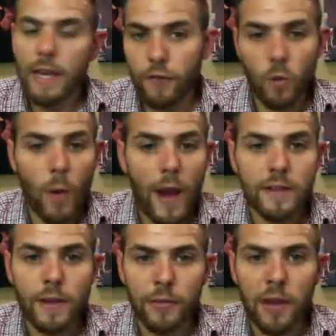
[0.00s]
If you
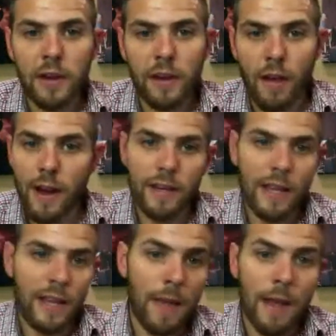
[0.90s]
wait until Sunday night,
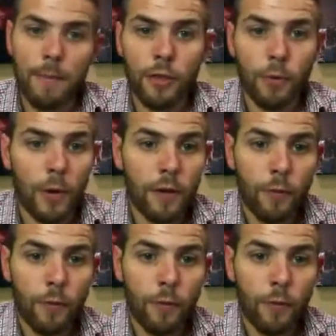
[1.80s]
it may be 3,